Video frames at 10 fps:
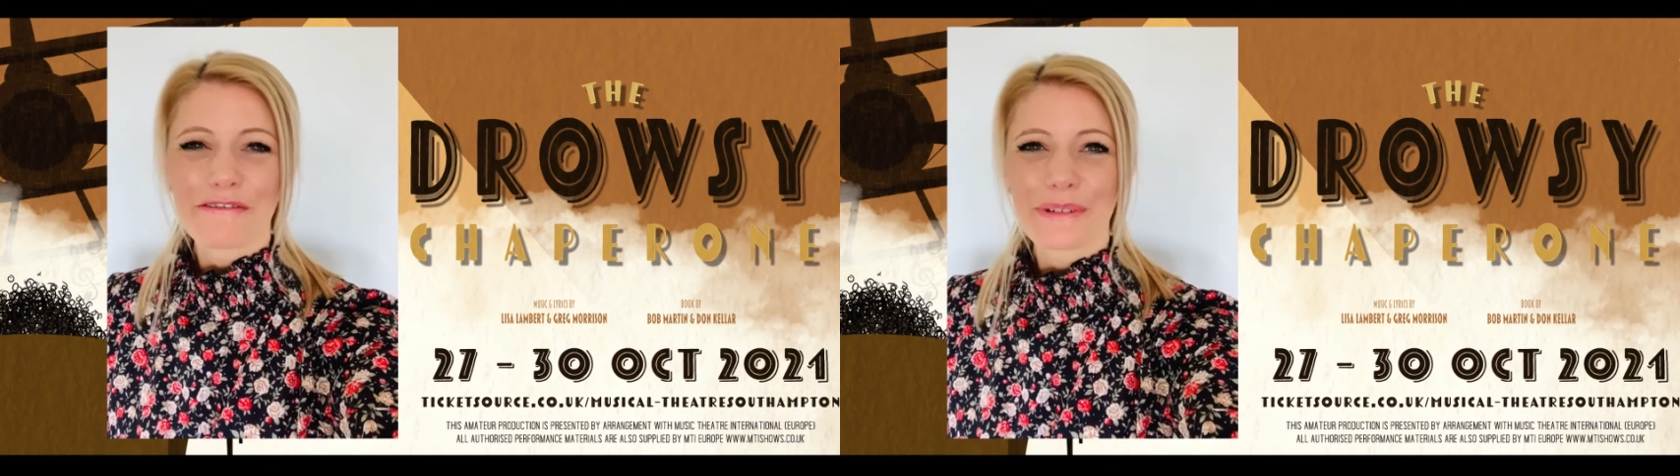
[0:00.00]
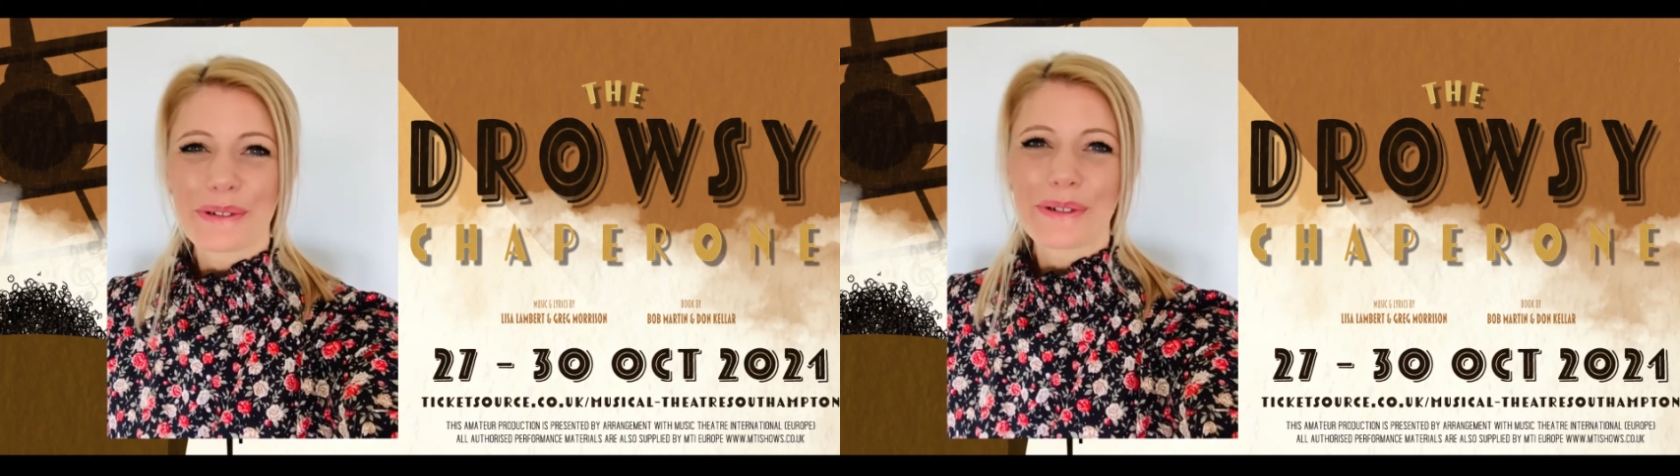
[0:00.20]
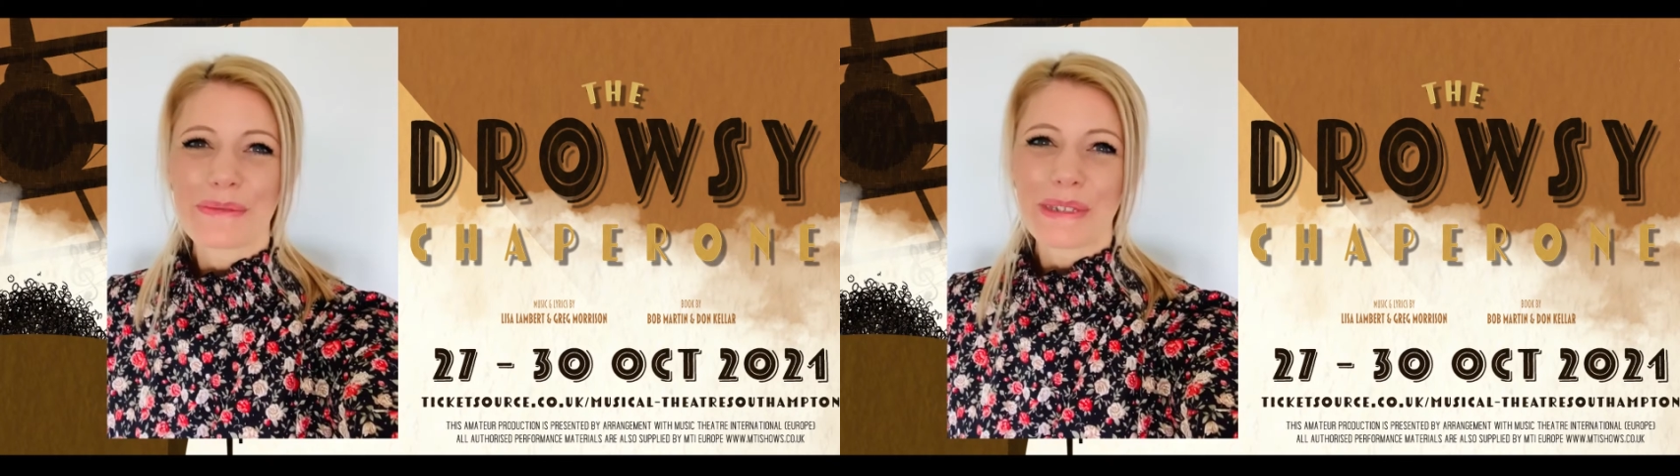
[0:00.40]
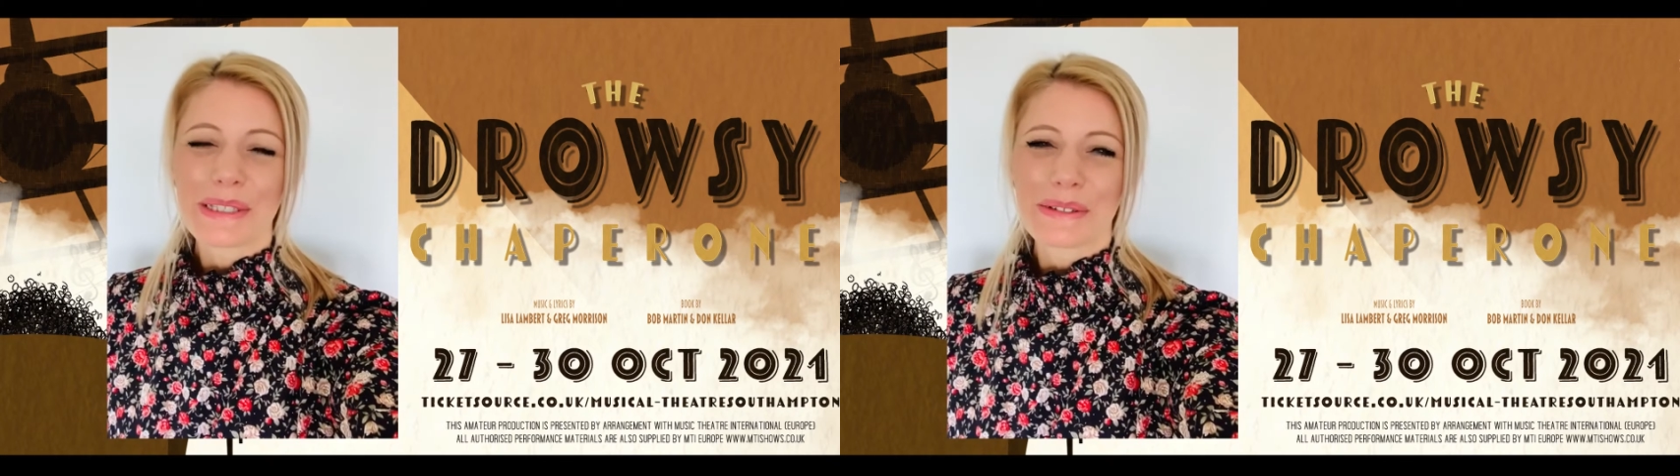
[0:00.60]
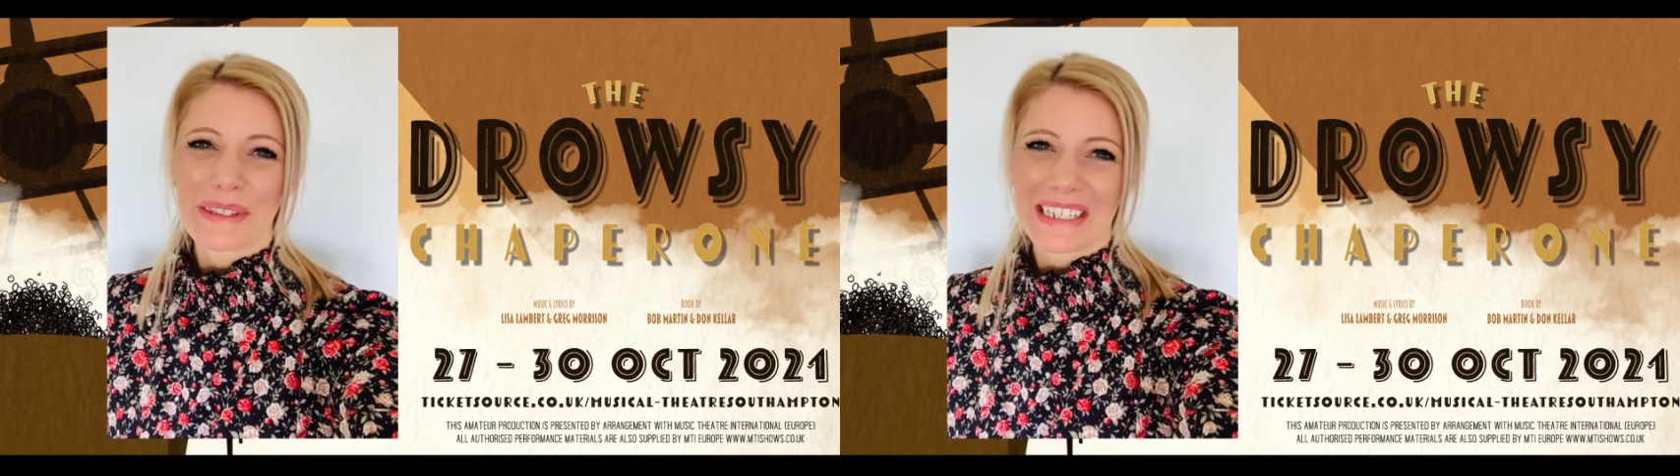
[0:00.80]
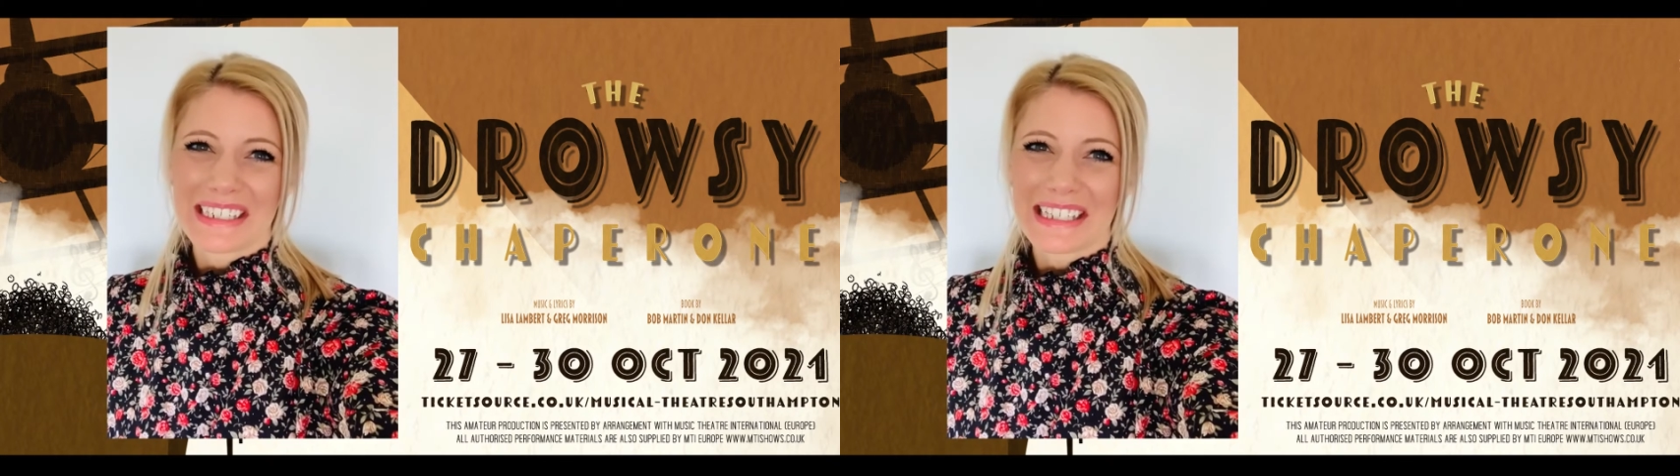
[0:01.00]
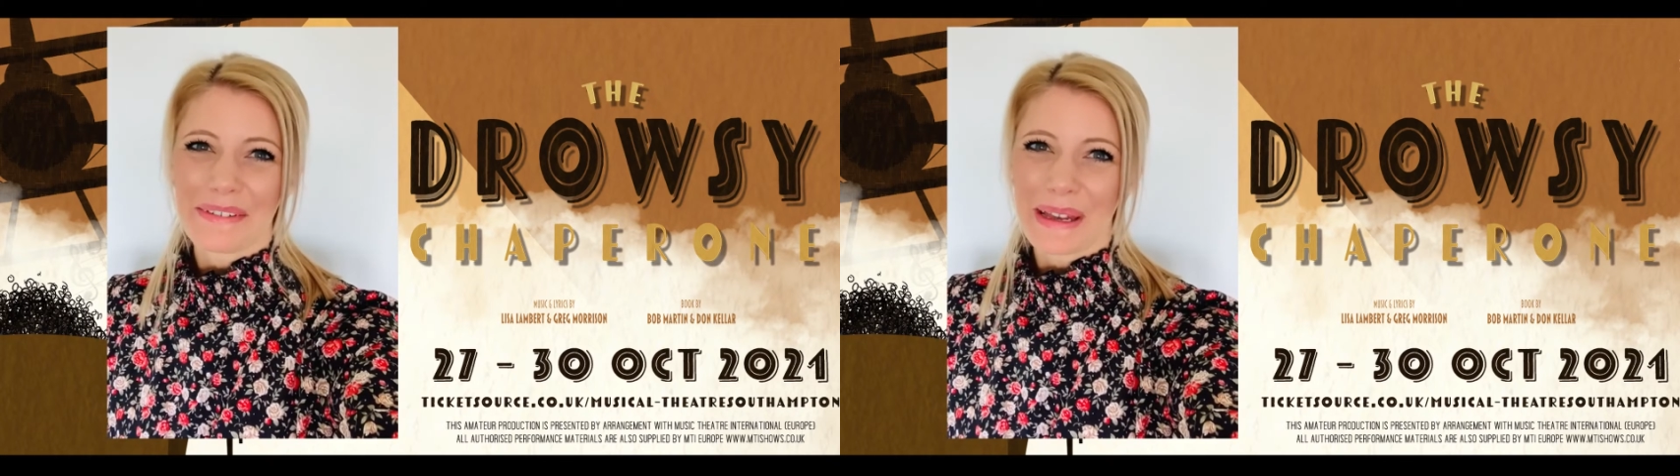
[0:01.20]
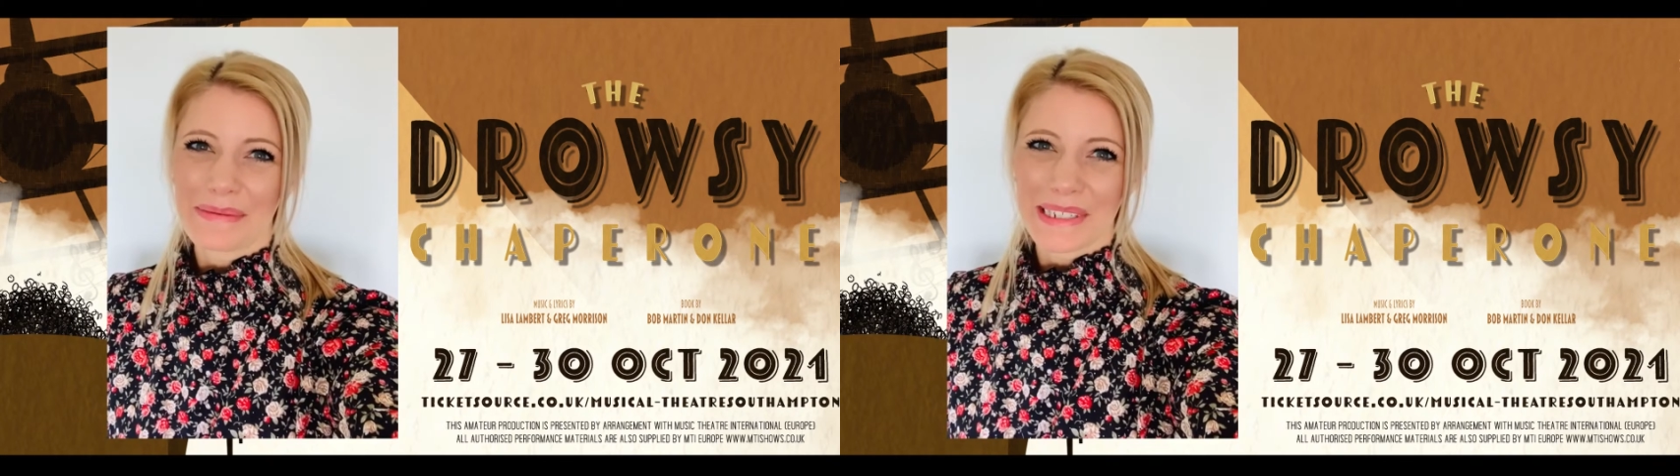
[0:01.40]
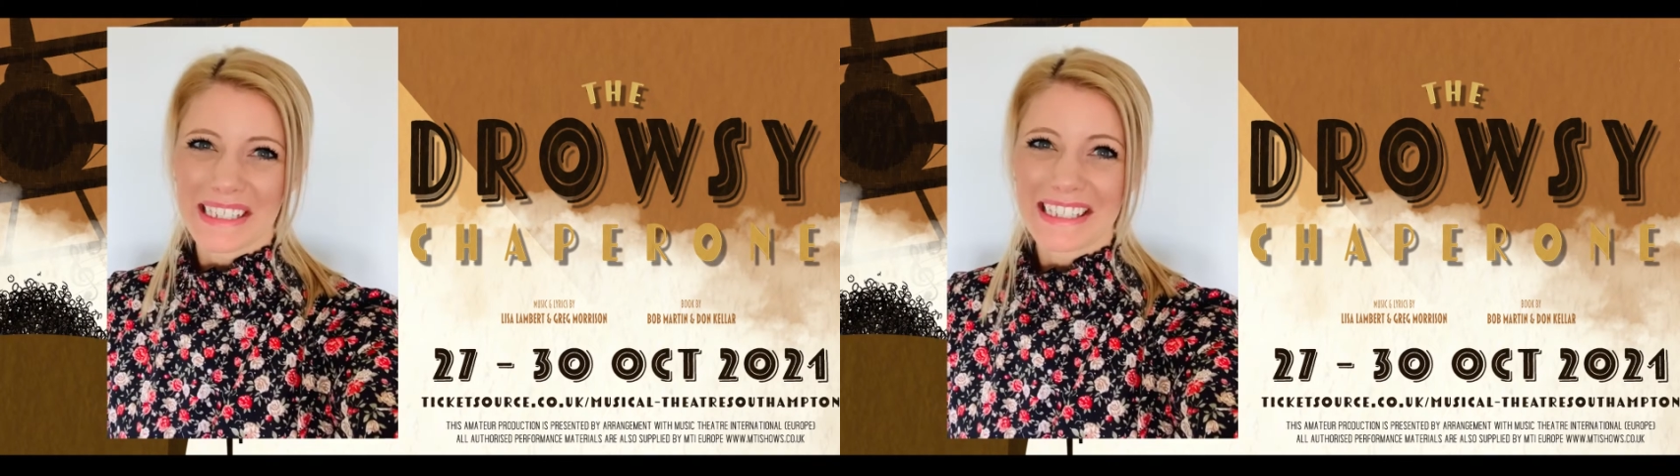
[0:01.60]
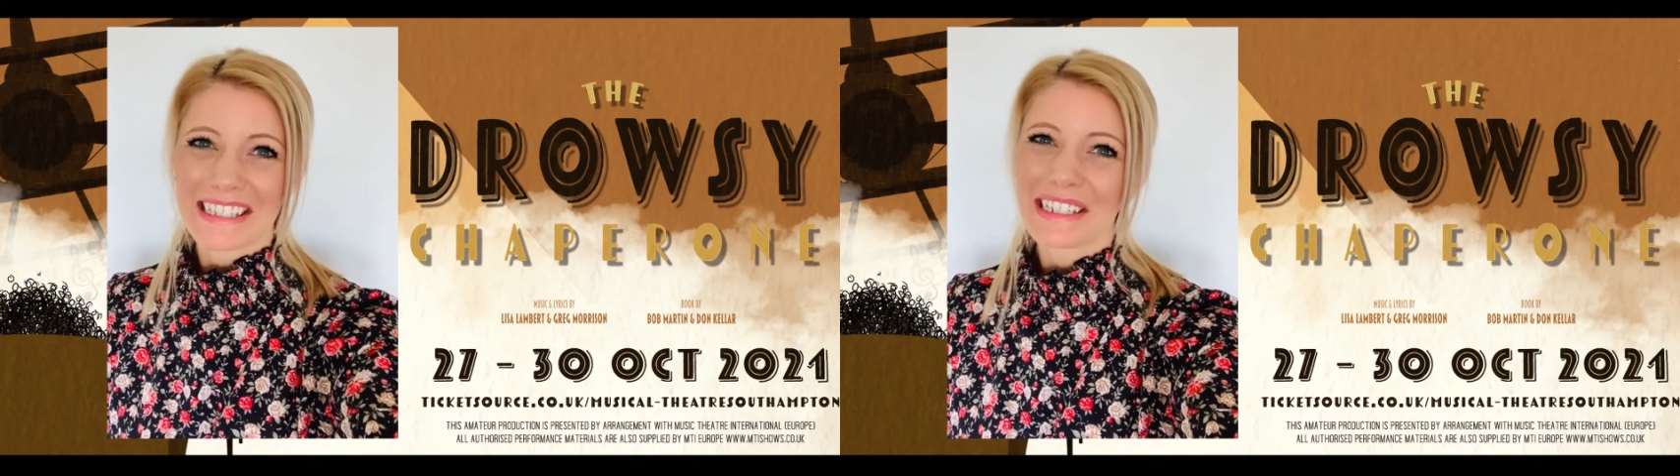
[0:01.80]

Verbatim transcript: for Musical Theatre Southampton's